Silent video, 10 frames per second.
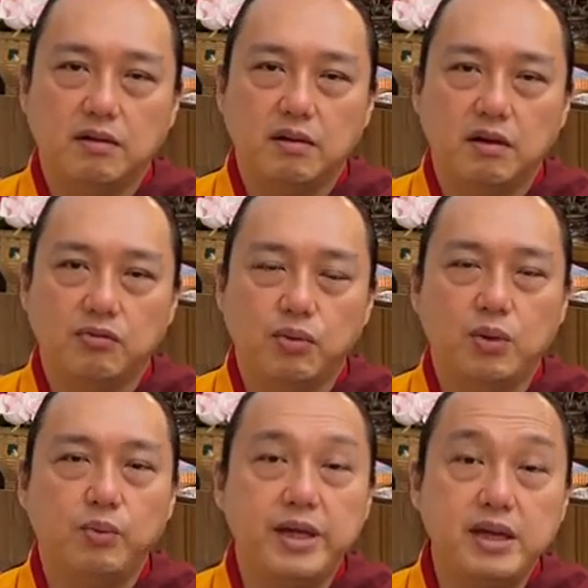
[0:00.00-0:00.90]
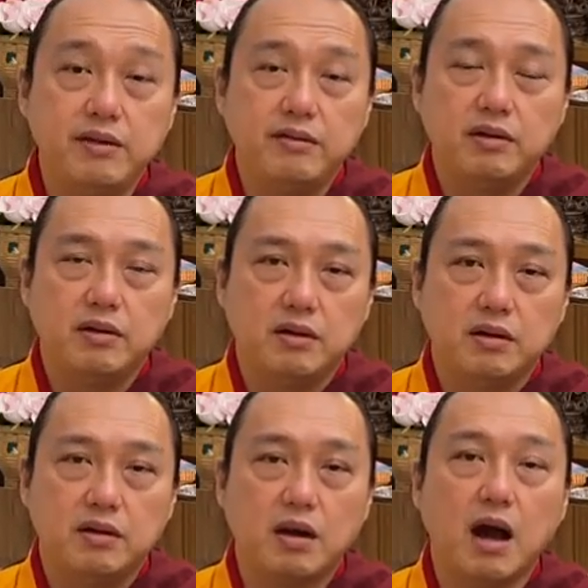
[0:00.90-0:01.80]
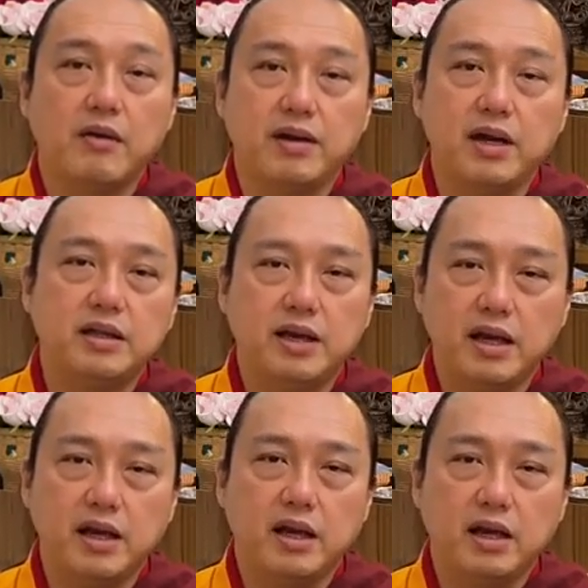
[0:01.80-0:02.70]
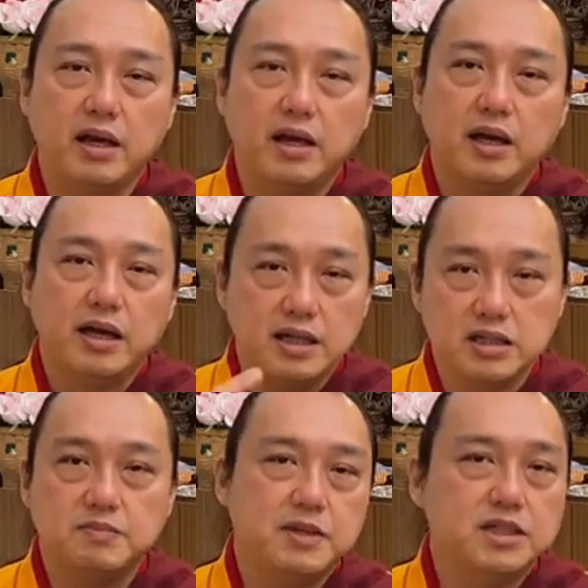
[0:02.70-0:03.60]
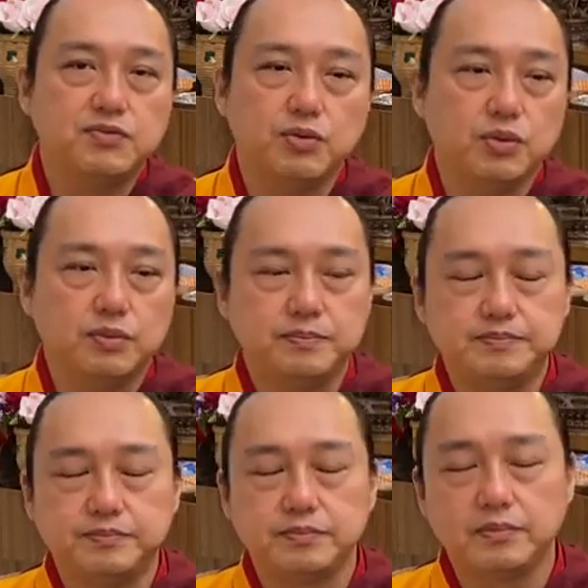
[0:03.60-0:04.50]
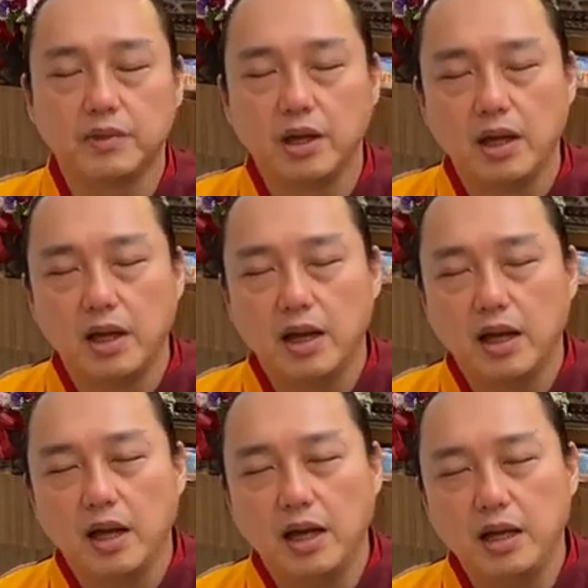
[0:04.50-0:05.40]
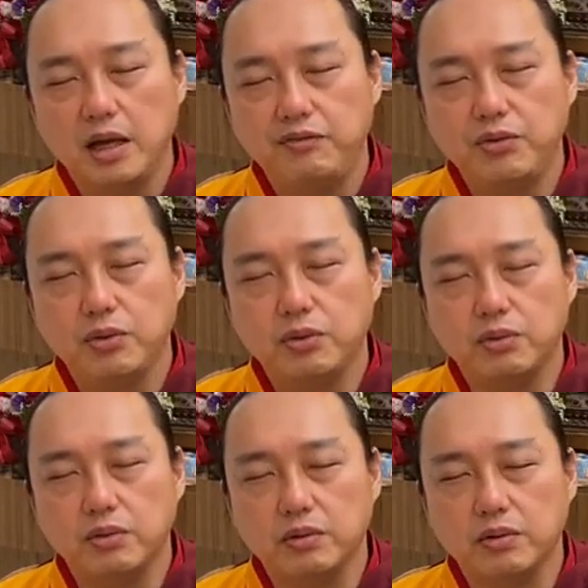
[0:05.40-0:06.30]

what we currently think is blissful. I give you